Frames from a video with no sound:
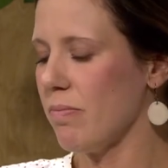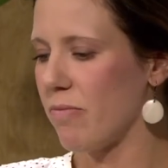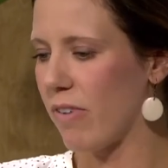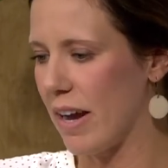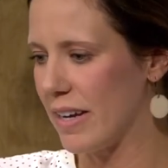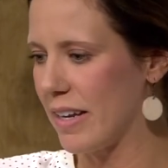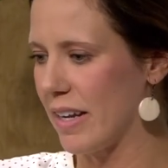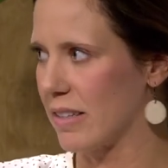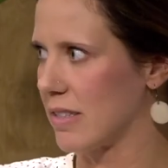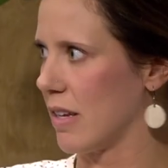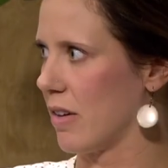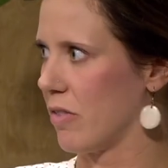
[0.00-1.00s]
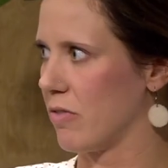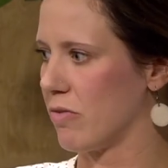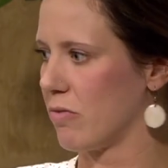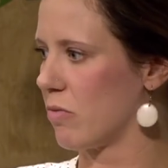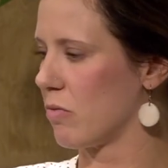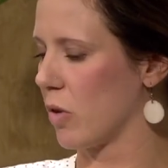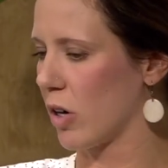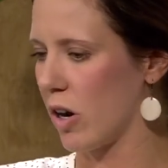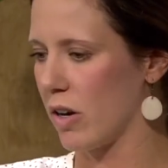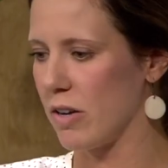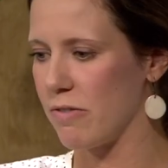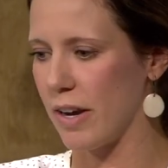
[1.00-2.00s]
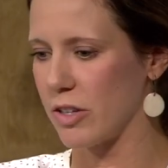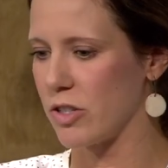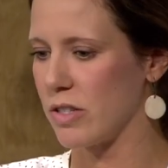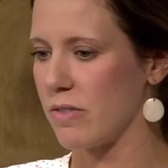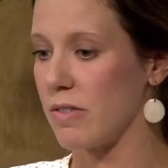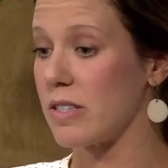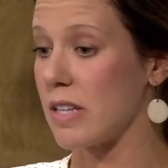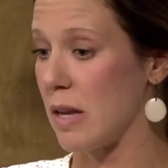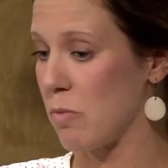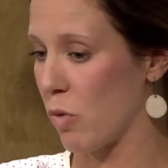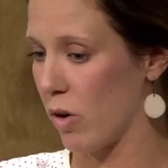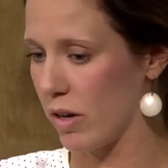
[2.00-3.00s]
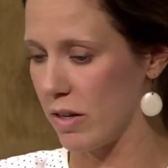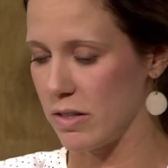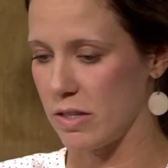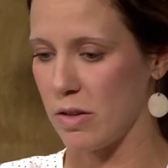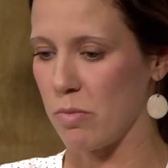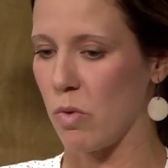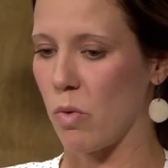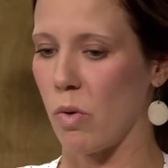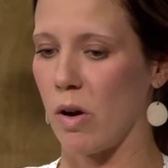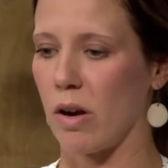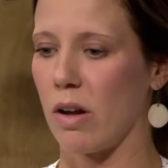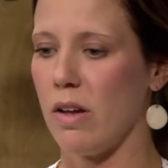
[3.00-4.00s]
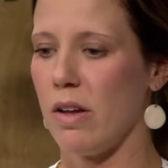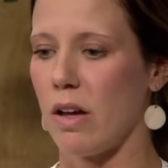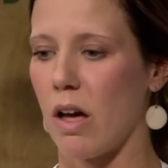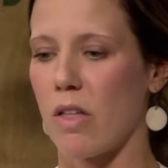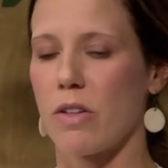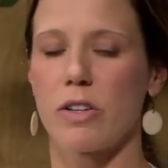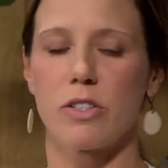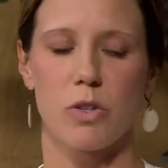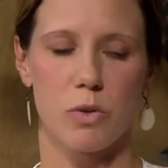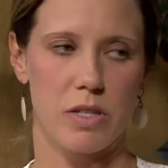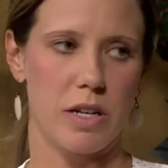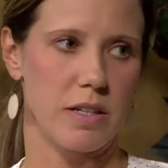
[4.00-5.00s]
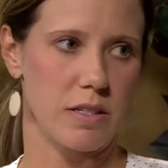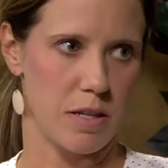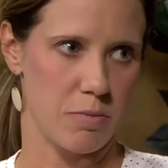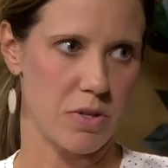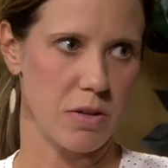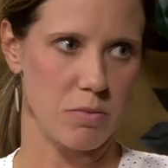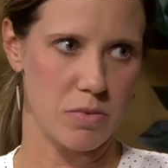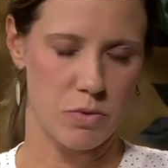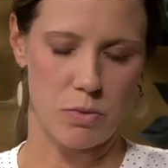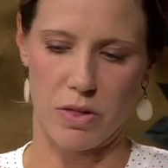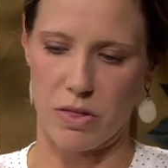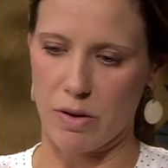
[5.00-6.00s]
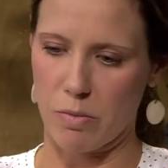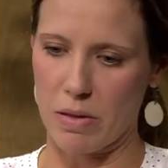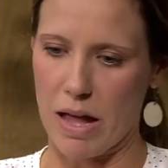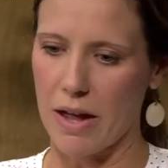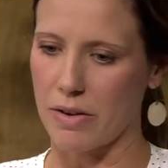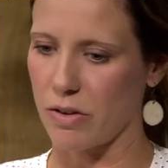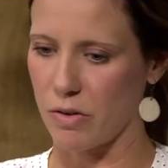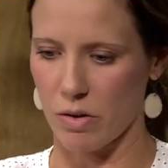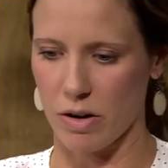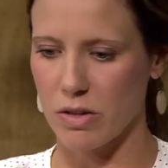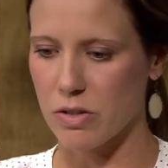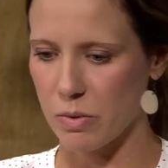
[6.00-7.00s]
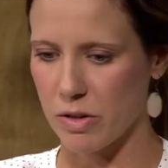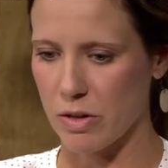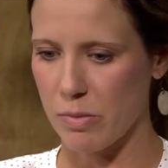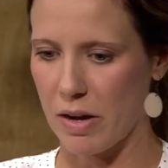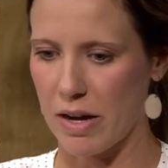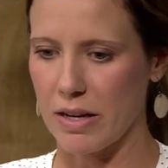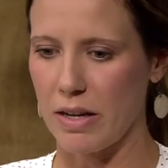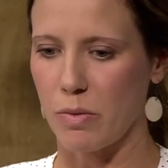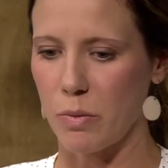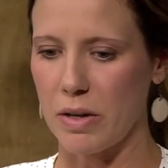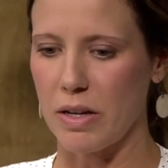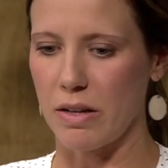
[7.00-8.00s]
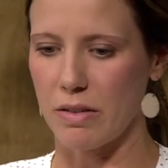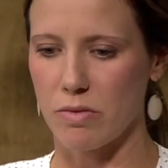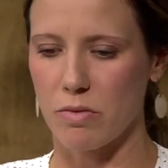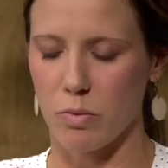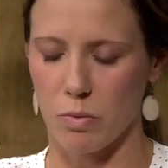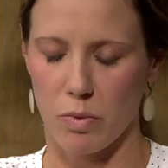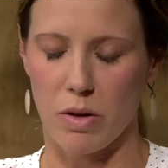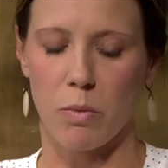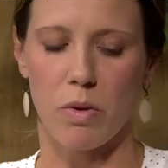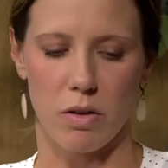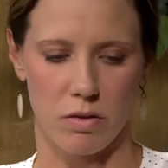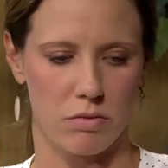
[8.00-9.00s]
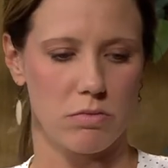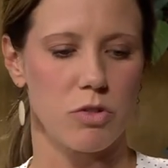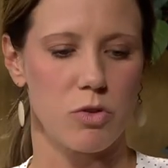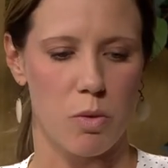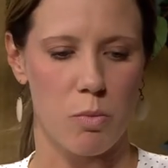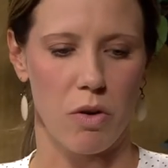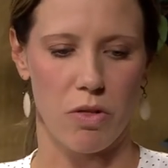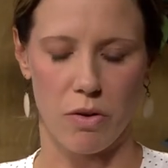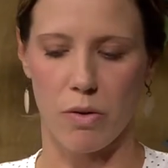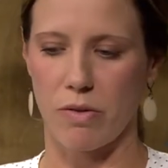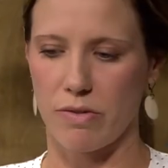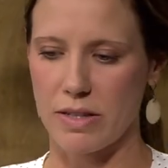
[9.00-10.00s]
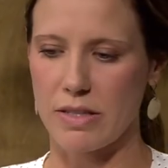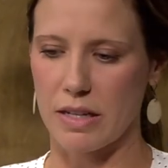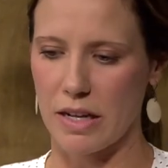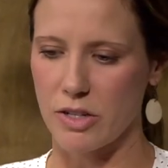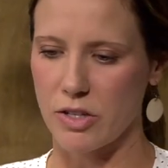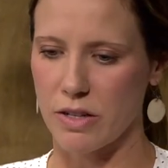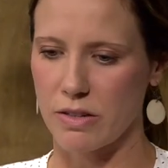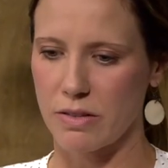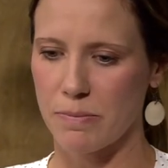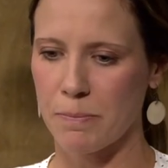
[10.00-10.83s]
findings of recurrent infections of the same organism or other associated symptoms with their bladder or elsewhere in their body, we will do a more thorough investigation.